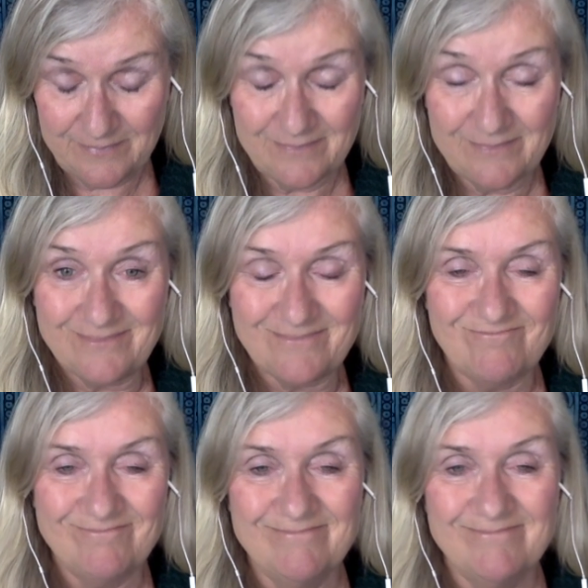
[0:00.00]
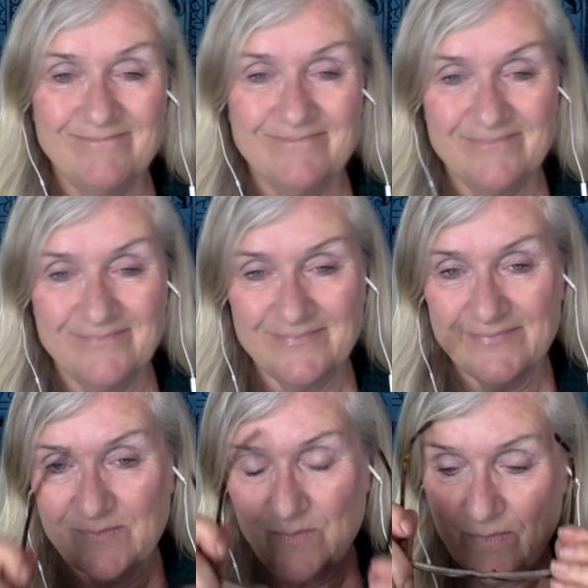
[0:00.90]

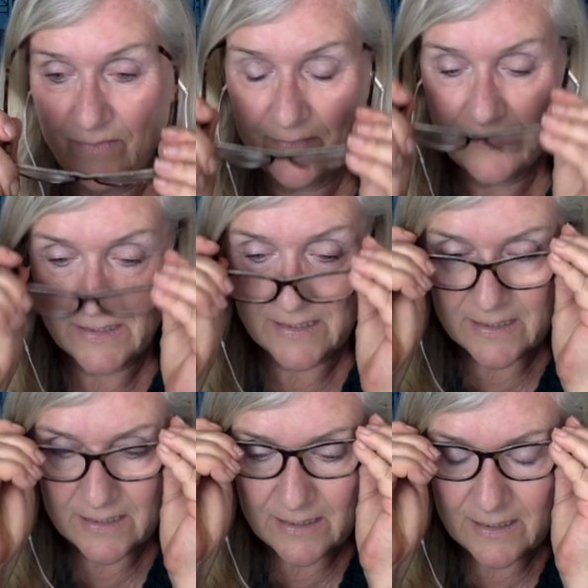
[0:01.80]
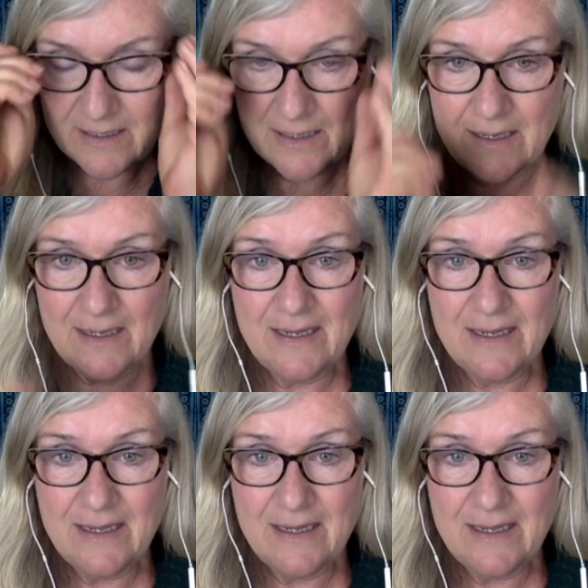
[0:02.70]
(no one is talking)